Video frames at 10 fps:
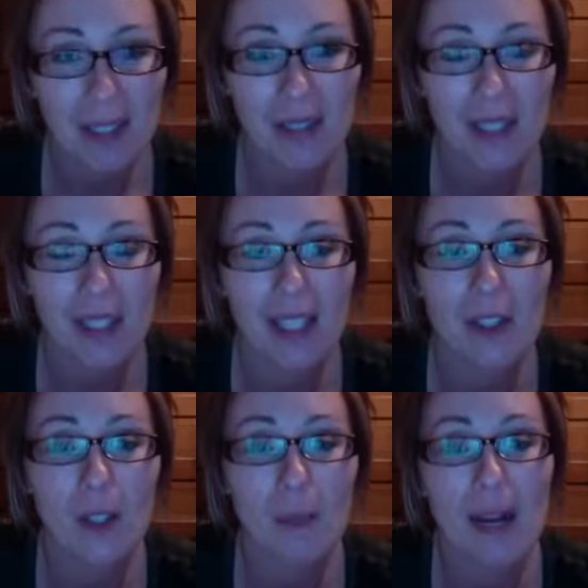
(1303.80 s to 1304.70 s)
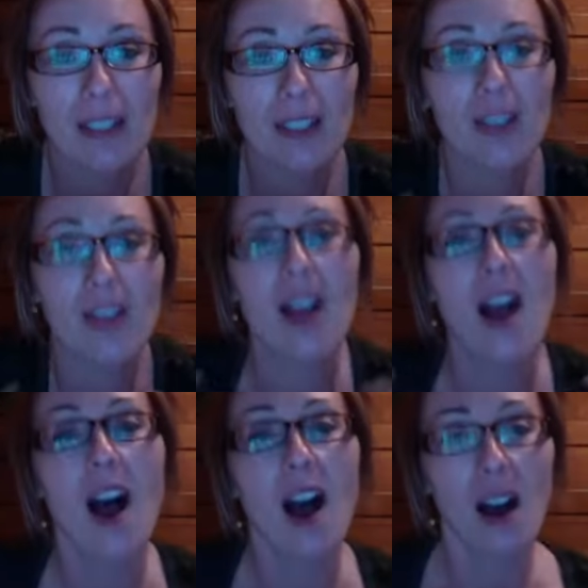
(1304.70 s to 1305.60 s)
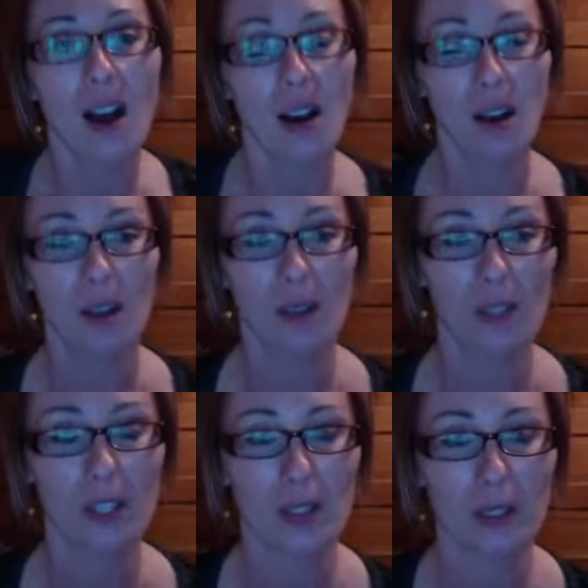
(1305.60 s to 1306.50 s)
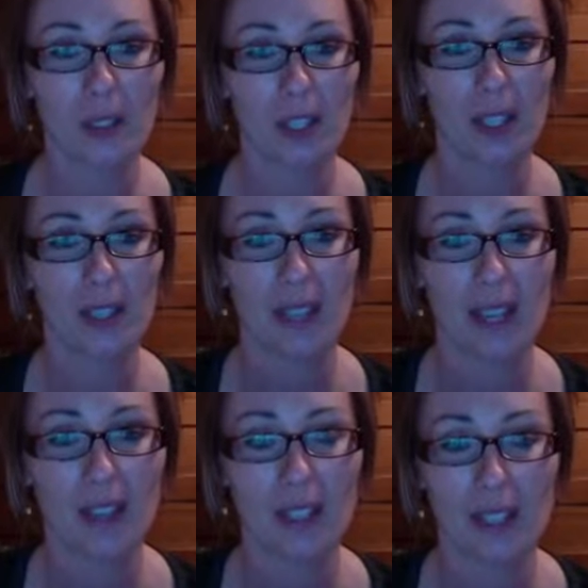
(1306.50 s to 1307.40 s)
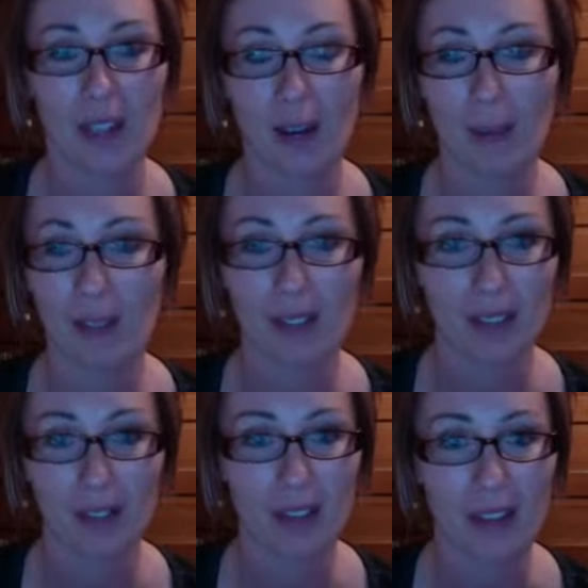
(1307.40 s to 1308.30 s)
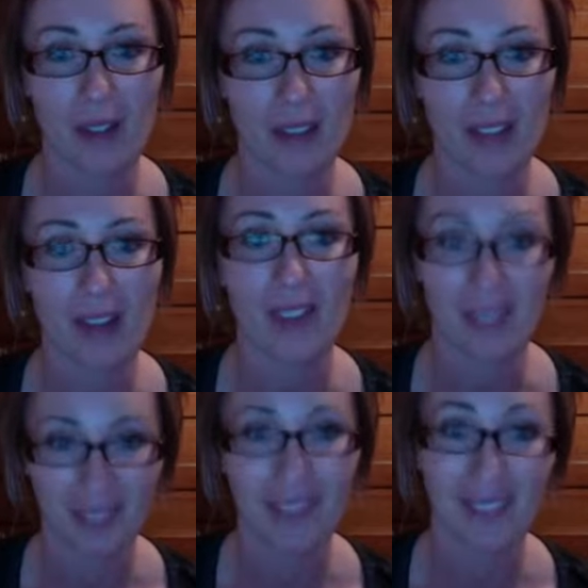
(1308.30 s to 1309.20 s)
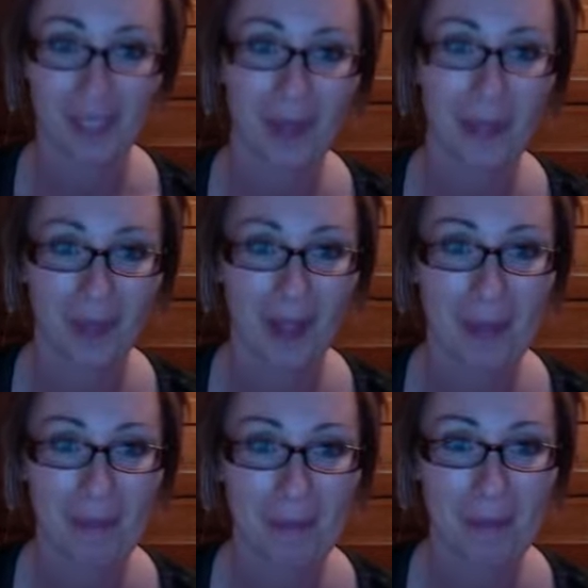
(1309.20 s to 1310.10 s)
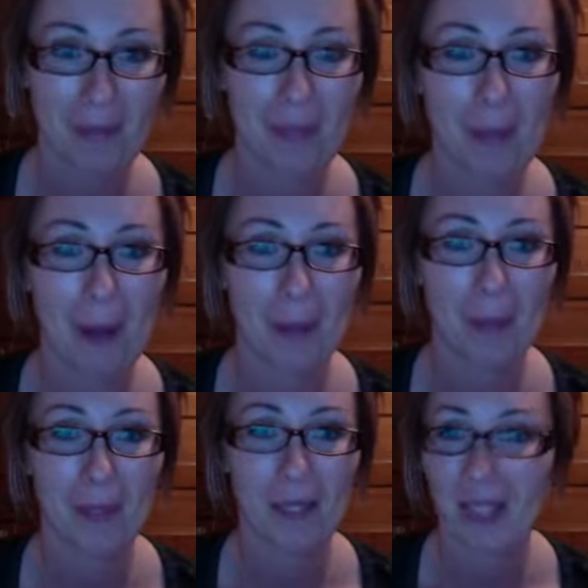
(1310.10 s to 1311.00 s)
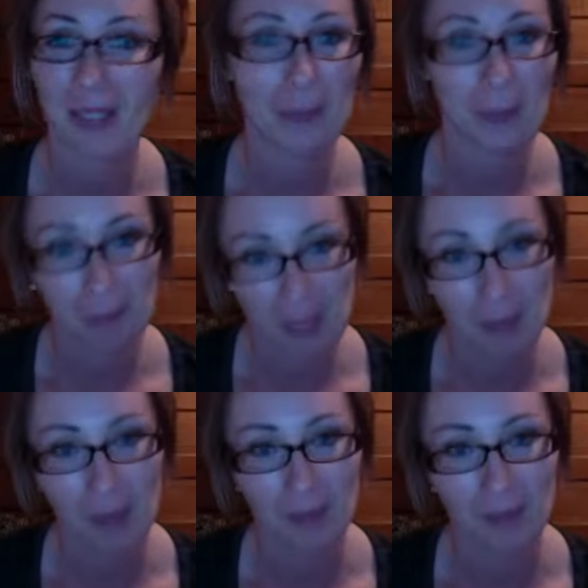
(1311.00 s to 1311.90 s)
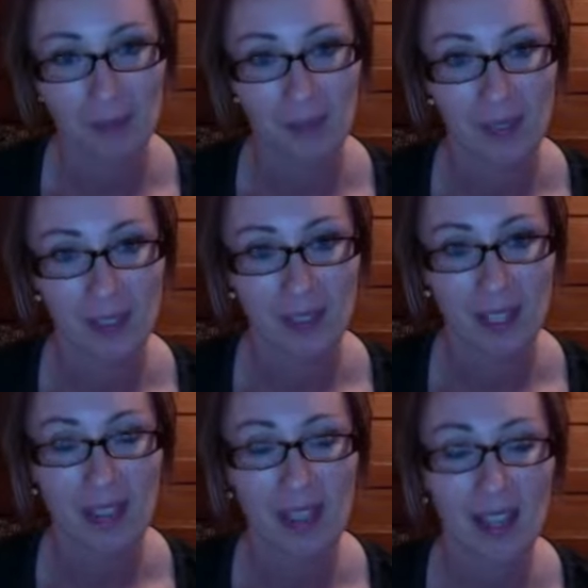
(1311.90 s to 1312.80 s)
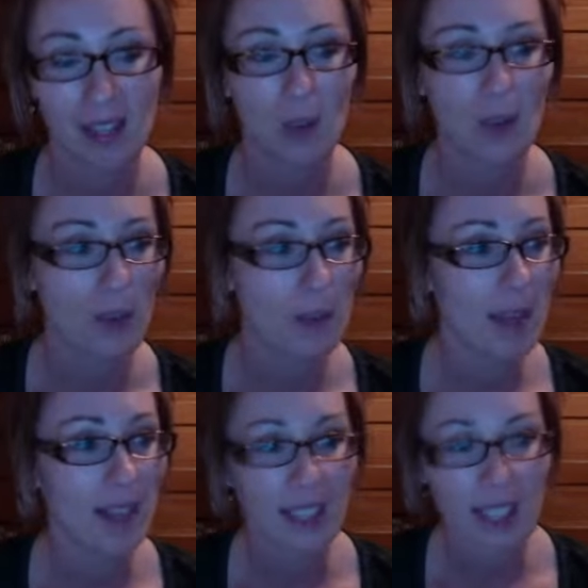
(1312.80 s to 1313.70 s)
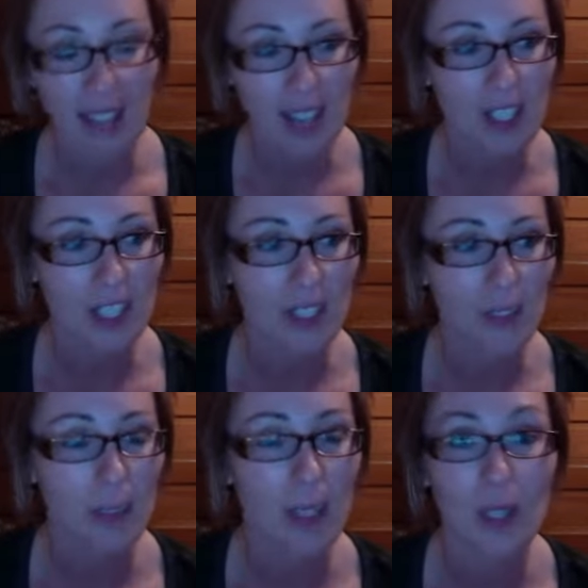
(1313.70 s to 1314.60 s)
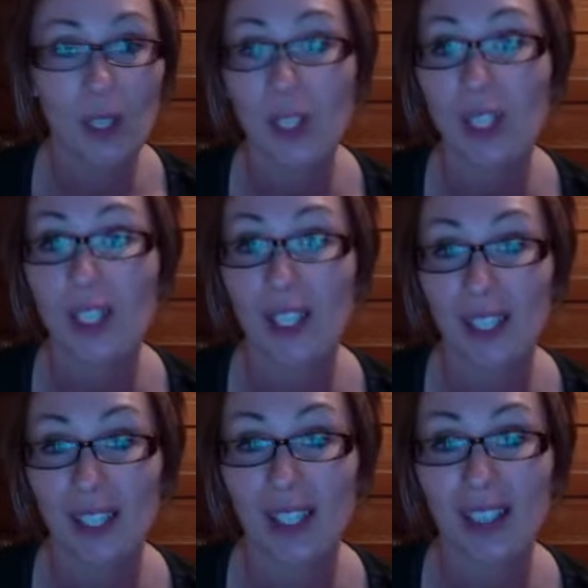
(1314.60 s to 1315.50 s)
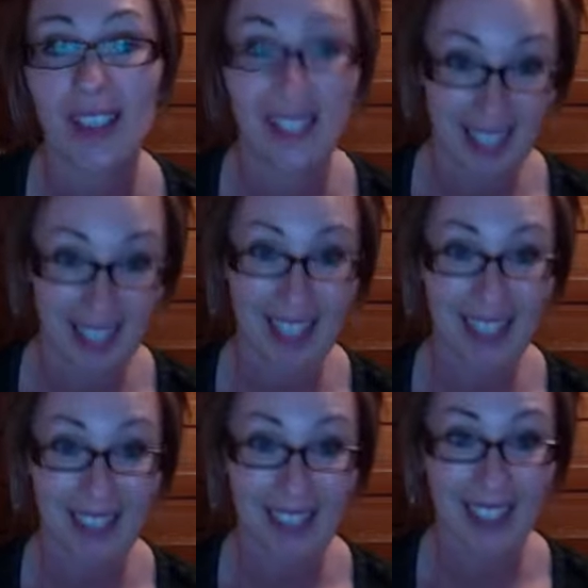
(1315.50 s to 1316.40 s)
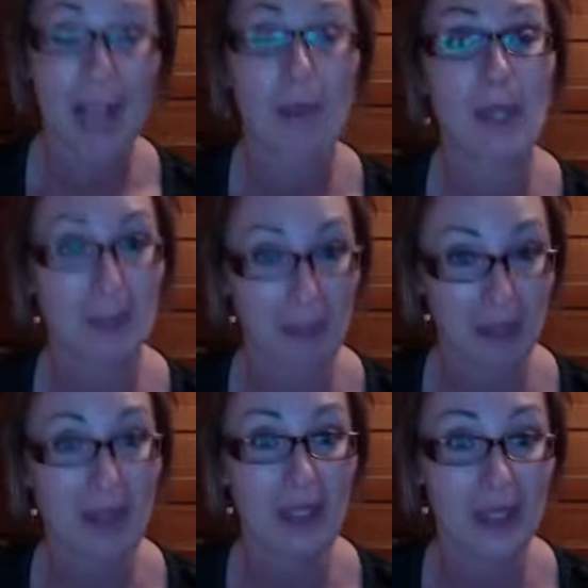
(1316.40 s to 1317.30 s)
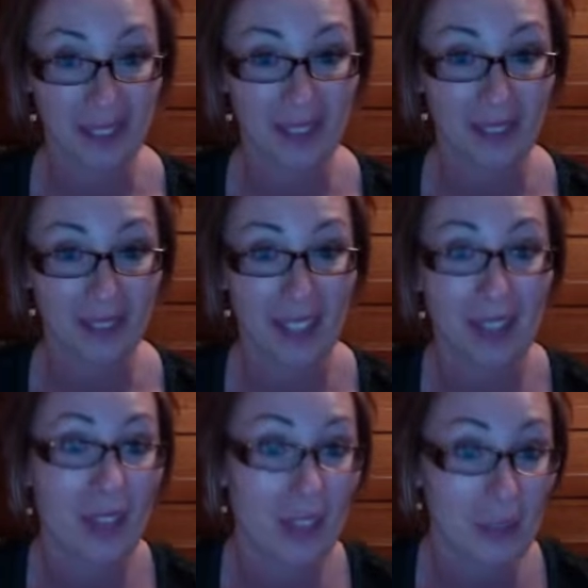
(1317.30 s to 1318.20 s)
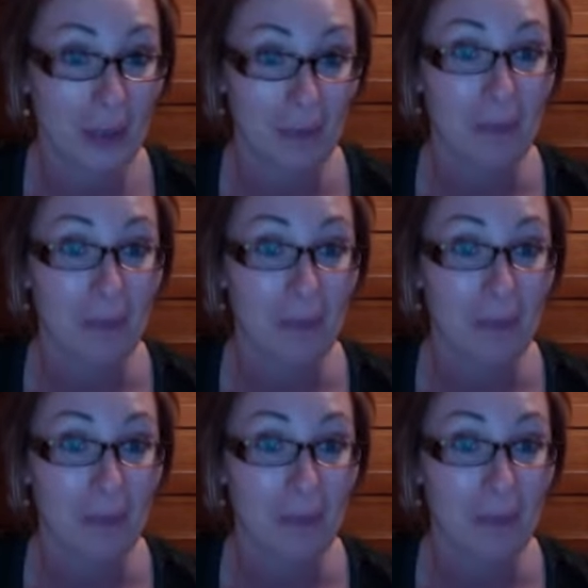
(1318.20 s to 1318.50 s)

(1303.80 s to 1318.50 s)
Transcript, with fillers: and it gets you back to going, oh, shoulders can go down. It's not about sale, sale, sale. Mm-hmm it's about connecting with people. Mm-hmm. And then from that connection, we learn the need and we can be the filler if there is one.